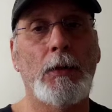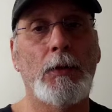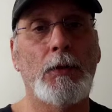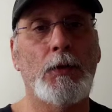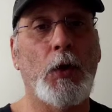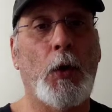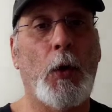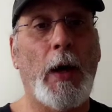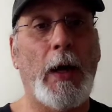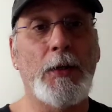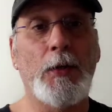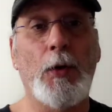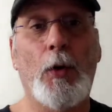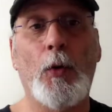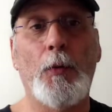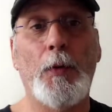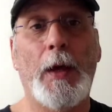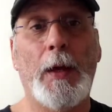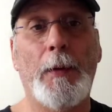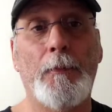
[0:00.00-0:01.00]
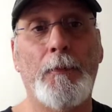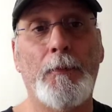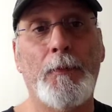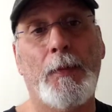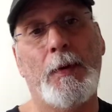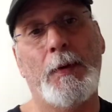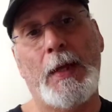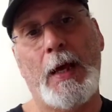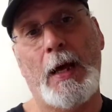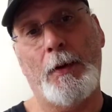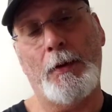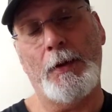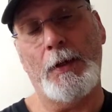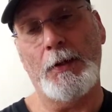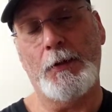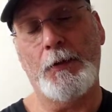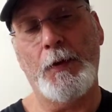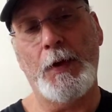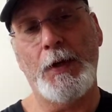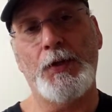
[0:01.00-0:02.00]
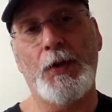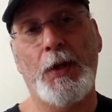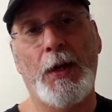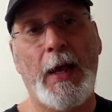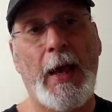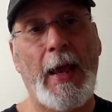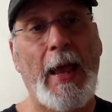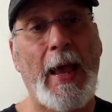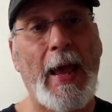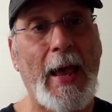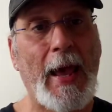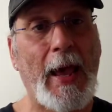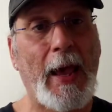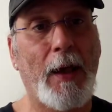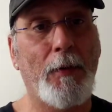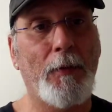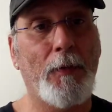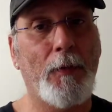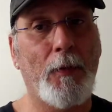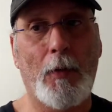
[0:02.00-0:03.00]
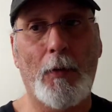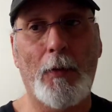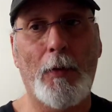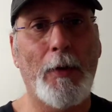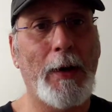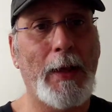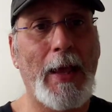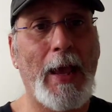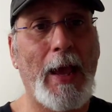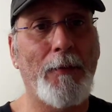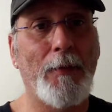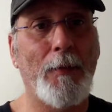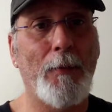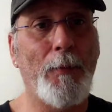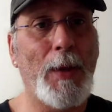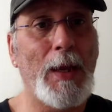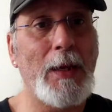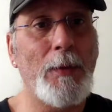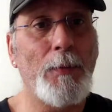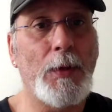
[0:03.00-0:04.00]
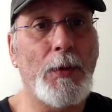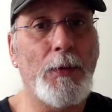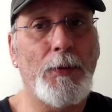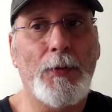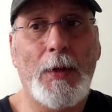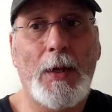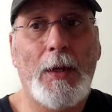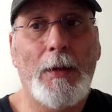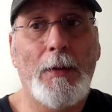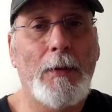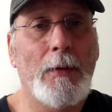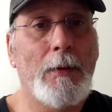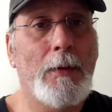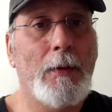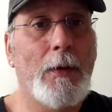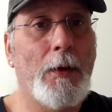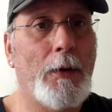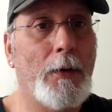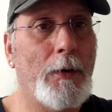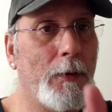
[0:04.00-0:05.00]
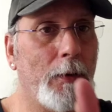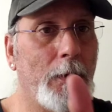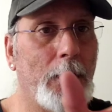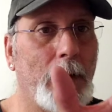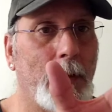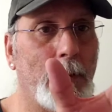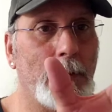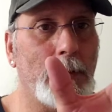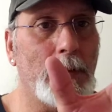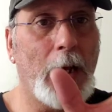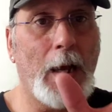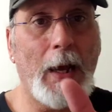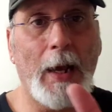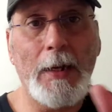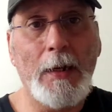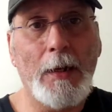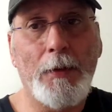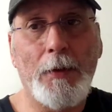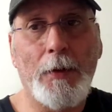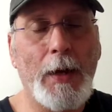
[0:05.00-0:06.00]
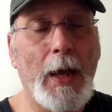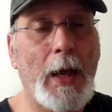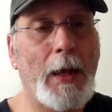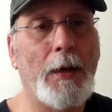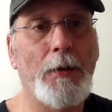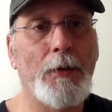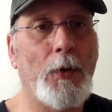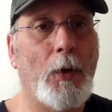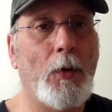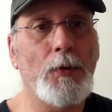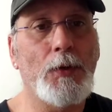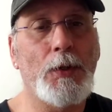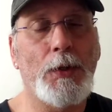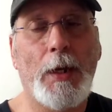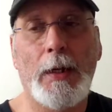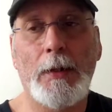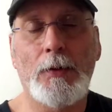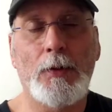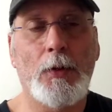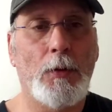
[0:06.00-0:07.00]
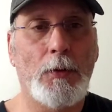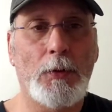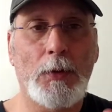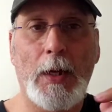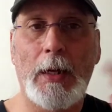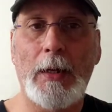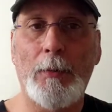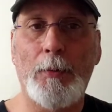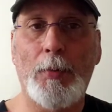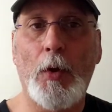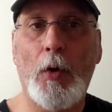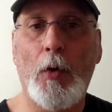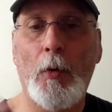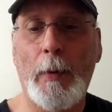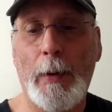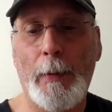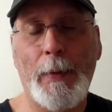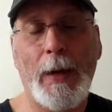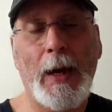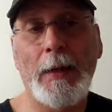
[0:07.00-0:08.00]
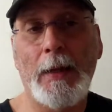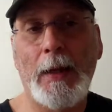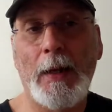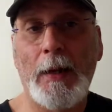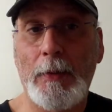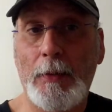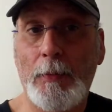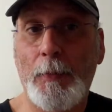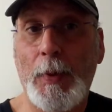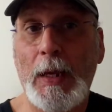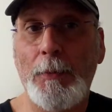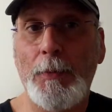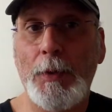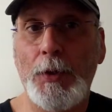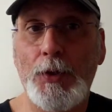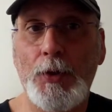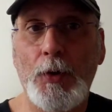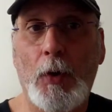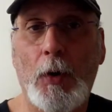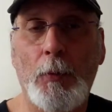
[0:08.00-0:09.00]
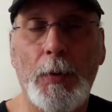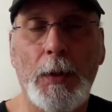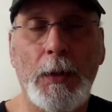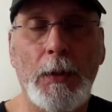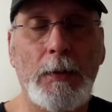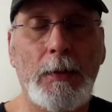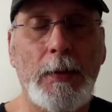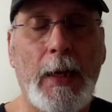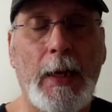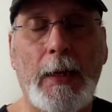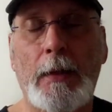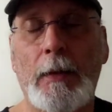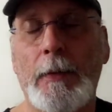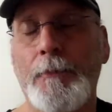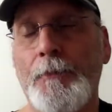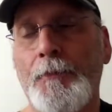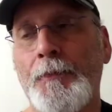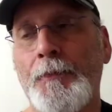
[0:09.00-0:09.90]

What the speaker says: So I told them, now these fish that I have are already having babies, and they're, you know, tiny. They're not adults yet, so it's kind of blowing my mind that babies show up in the tank.